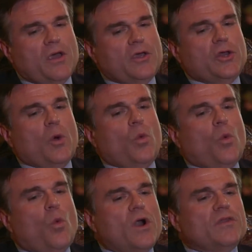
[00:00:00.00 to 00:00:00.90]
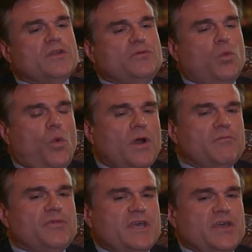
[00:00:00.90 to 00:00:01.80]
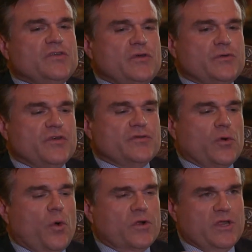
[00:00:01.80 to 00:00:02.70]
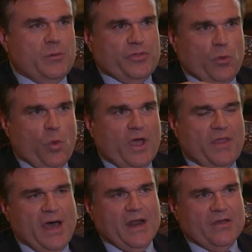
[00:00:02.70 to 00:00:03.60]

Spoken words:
You know, one of the issues historically with the way that